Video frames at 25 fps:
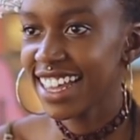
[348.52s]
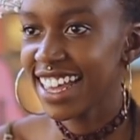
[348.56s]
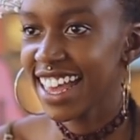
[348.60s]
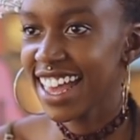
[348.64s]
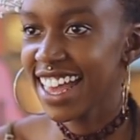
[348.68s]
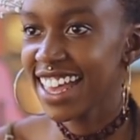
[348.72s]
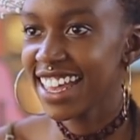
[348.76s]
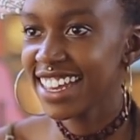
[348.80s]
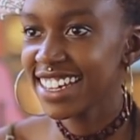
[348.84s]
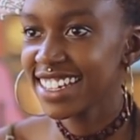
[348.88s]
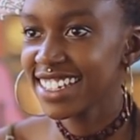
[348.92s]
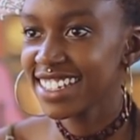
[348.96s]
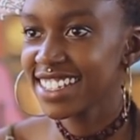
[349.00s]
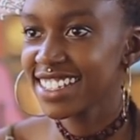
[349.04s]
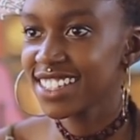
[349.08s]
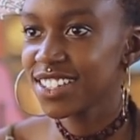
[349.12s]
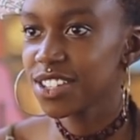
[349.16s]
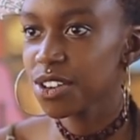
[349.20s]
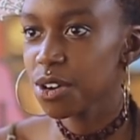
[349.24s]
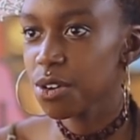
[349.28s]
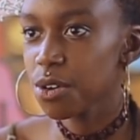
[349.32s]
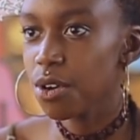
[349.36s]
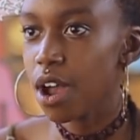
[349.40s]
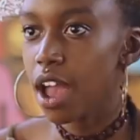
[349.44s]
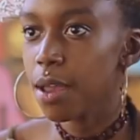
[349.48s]
And
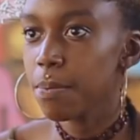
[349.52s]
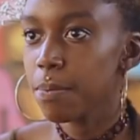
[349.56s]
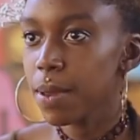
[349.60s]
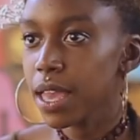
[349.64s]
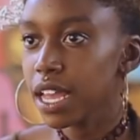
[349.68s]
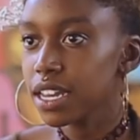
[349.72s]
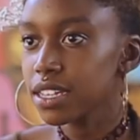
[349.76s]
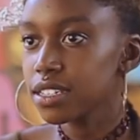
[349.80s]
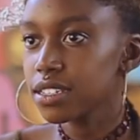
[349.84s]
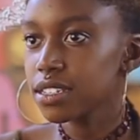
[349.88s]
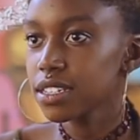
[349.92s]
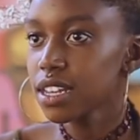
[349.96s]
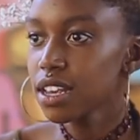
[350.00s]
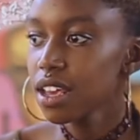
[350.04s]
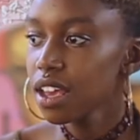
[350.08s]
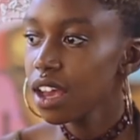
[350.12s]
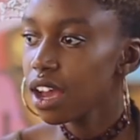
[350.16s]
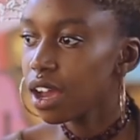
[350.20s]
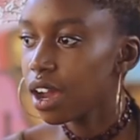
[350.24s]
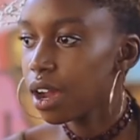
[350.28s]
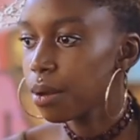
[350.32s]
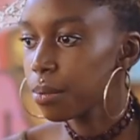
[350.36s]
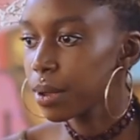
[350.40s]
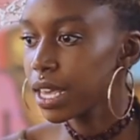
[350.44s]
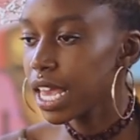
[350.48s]
so I picked
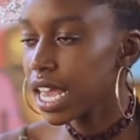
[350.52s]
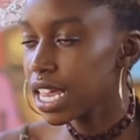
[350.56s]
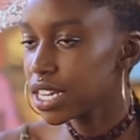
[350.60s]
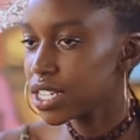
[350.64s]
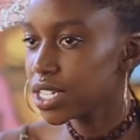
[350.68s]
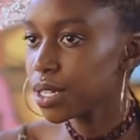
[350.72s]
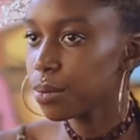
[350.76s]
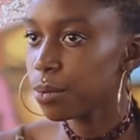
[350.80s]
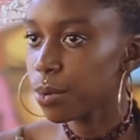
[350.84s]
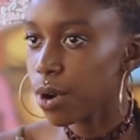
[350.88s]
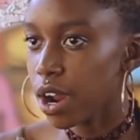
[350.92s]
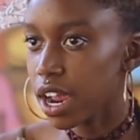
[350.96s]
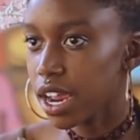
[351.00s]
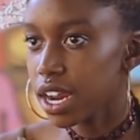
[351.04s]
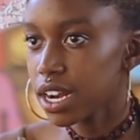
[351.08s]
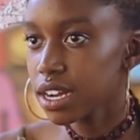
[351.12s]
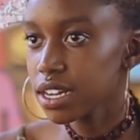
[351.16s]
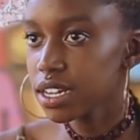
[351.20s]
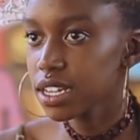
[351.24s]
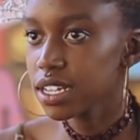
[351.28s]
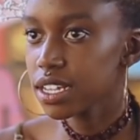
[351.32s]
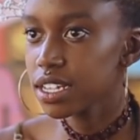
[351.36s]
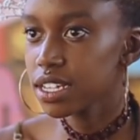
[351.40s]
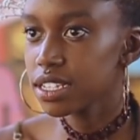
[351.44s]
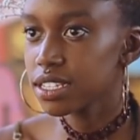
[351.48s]
um, KG
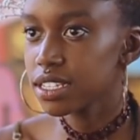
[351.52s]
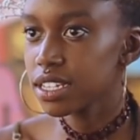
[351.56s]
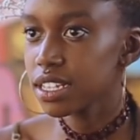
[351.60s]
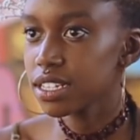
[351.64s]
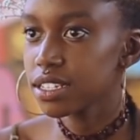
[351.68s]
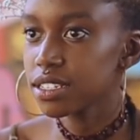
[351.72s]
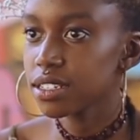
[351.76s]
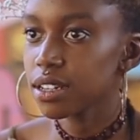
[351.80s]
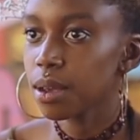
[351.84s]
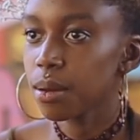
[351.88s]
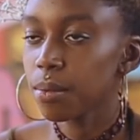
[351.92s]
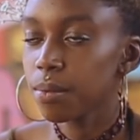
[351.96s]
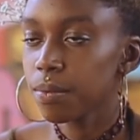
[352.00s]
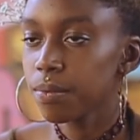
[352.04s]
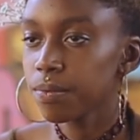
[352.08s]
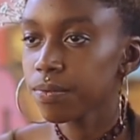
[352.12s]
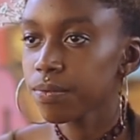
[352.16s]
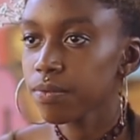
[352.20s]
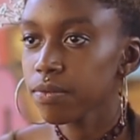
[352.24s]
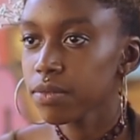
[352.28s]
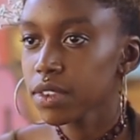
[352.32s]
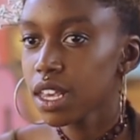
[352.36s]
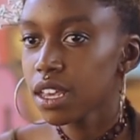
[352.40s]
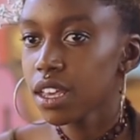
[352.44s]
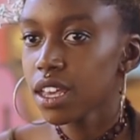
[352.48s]
Bryan. He's this uh,
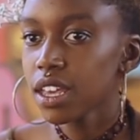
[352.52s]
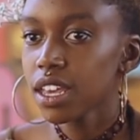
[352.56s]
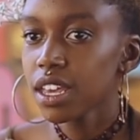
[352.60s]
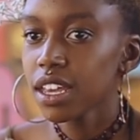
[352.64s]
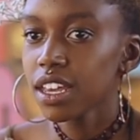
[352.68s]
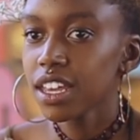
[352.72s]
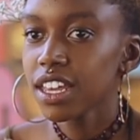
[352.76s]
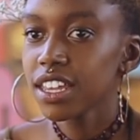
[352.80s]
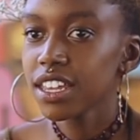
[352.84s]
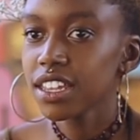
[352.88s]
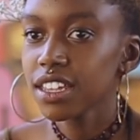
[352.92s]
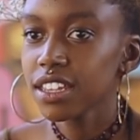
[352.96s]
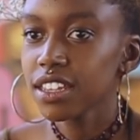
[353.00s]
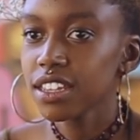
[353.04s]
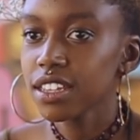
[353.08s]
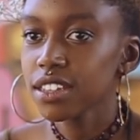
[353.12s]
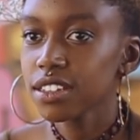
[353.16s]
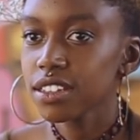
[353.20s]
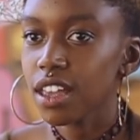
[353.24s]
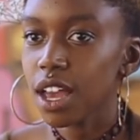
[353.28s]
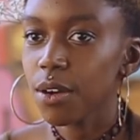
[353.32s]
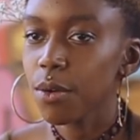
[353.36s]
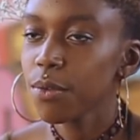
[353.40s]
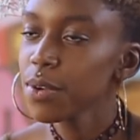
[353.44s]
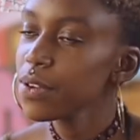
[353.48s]
he, he.
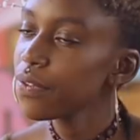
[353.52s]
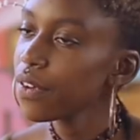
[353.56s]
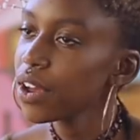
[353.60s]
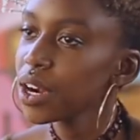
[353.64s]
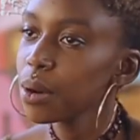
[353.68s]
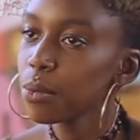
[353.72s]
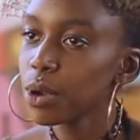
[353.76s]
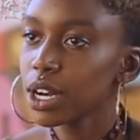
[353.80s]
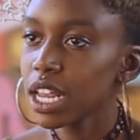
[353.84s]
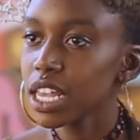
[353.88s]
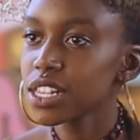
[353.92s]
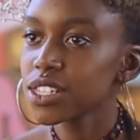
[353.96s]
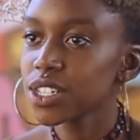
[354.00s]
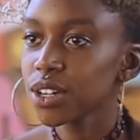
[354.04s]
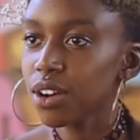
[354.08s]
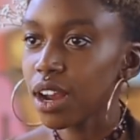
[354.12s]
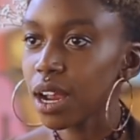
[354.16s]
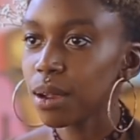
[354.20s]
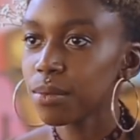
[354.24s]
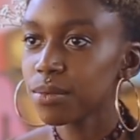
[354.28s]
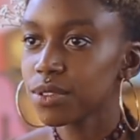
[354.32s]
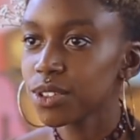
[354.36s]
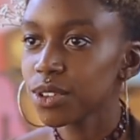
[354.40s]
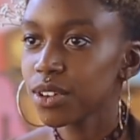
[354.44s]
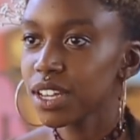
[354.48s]
we found him on
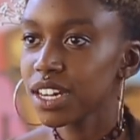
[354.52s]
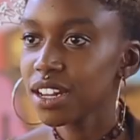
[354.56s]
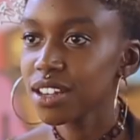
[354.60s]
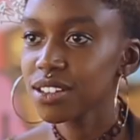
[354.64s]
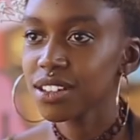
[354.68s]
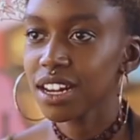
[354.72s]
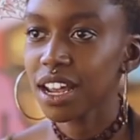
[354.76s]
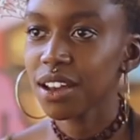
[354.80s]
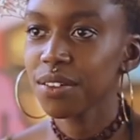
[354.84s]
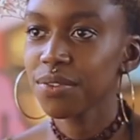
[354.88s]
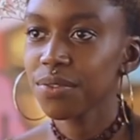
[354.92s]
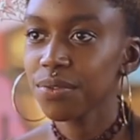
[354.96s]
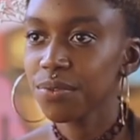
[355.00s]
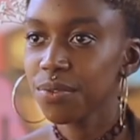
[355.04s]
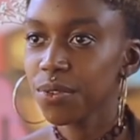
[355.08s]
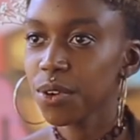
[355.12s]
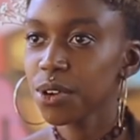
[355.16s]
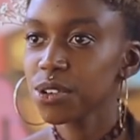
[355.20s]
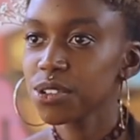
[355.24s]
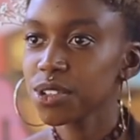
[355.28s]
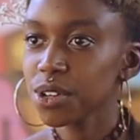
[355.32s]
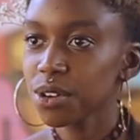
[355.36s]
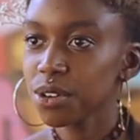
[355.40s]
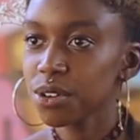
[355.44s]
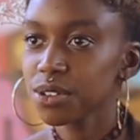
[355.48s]
Instagram. So he does like
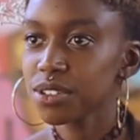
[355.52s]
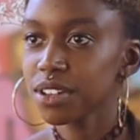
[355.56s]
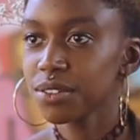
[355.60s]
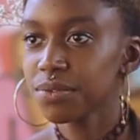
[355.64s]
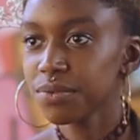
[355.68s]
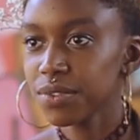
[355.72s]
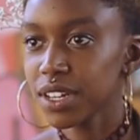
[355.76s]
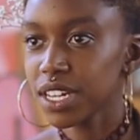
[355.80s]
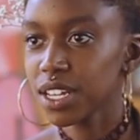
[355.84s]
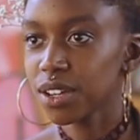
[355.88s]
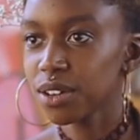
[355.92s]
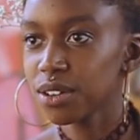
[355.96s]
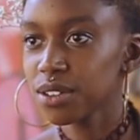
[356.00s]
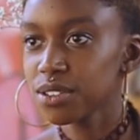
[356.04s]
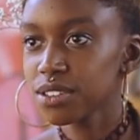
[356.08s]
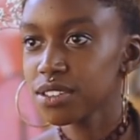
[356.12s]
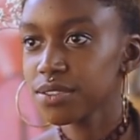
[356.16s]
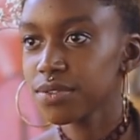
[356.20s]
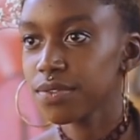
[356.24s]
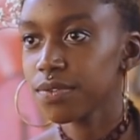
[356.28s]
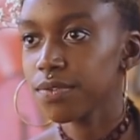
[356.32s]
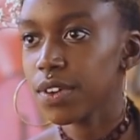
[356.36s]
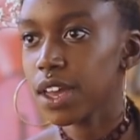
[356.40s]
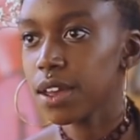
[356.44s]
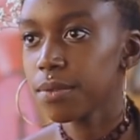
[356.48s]
photos and videos,
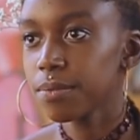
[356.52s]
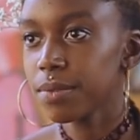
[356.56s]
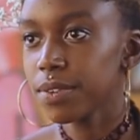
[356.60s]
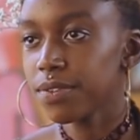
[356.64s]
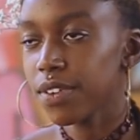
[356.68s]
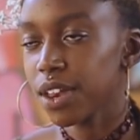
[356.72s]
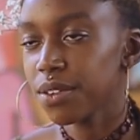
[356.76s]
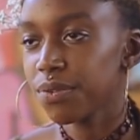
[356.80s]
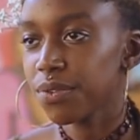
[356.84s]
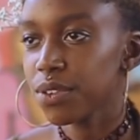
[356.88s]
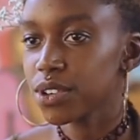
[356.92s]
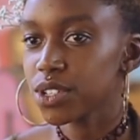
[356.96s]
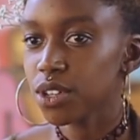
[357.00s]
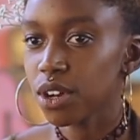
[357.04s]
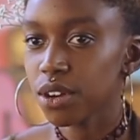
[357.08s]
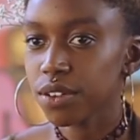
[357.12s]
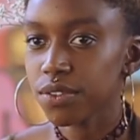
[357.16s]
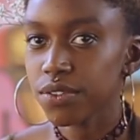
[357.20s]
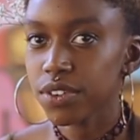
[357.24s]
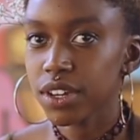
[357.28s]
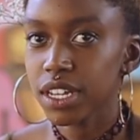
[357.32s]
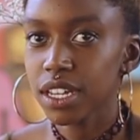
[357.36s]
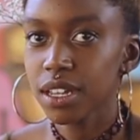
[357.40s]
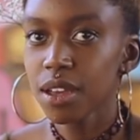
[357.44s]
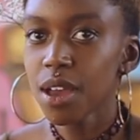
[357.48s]
um, event
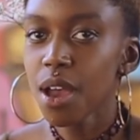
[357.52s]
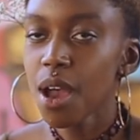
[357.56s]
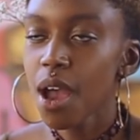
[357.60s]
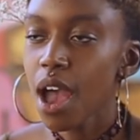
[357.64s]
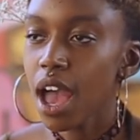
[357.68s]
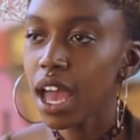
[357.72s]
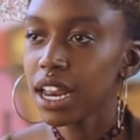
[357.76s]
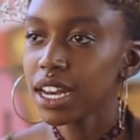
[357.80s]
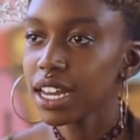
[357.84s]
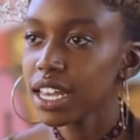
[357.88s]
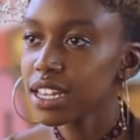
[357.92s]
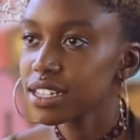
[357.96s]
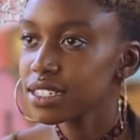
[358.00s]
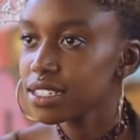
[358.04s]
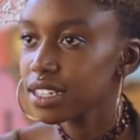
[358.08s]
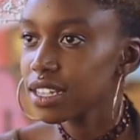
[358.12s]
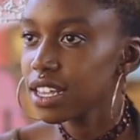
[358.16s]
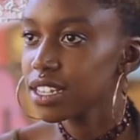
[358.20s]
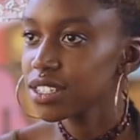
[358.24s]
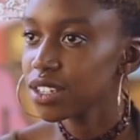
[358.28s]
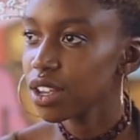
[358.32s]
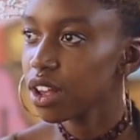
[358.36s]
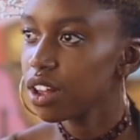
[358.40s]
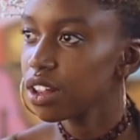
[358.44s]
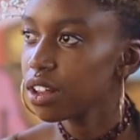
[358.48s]
photography, and his,
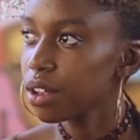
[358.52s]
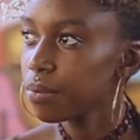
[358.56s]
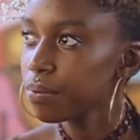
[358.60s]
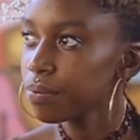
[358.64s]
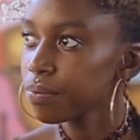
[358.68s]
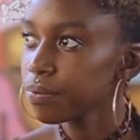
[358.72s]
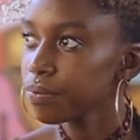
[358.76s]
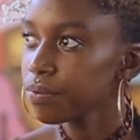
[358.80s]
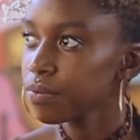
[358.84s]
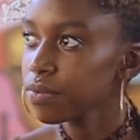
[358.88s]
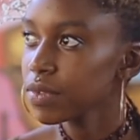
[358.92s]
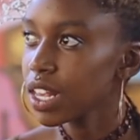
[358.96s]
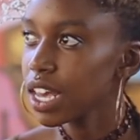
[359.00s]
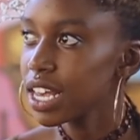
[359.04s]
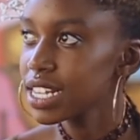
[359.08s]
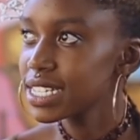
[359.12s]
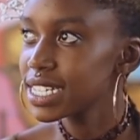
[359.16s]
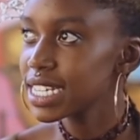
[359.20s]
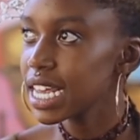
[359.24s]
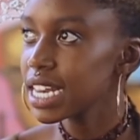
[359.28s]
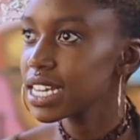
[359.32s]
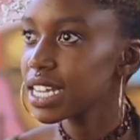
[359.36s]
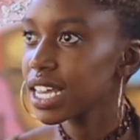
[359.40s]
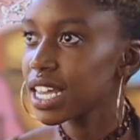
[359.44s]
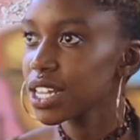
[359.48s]
his um,
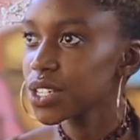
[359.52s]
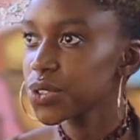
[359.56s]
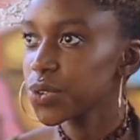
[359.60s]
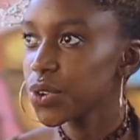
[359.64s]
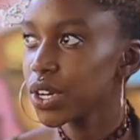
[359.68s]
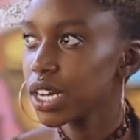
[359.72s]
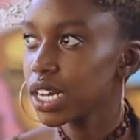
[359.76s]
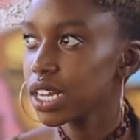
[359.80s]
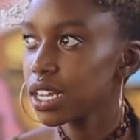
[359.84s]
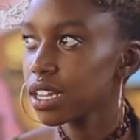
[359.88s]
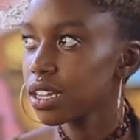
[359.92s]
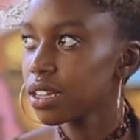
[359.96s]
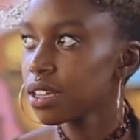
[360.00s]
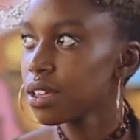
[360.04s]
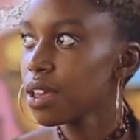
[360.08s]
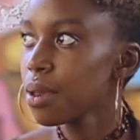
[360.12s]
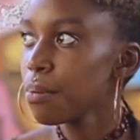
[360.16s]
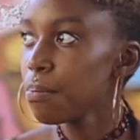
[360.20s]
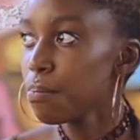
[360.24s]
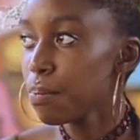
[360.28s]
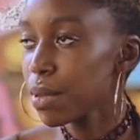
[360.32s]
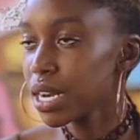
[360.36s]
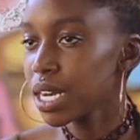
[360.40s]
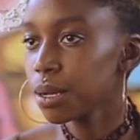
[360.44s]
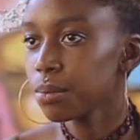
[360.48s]
aesthetic is really
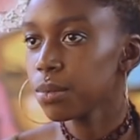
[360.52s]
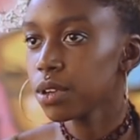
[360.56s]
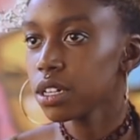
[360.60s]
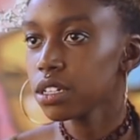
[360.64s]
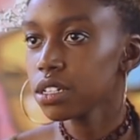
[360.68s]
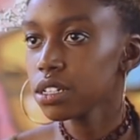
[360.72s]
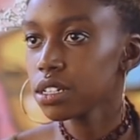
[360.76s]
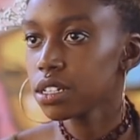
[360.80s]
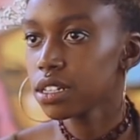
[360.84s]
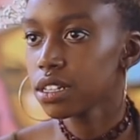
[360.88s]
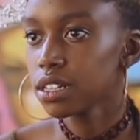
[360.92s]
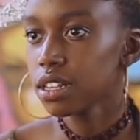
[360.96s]
minimal.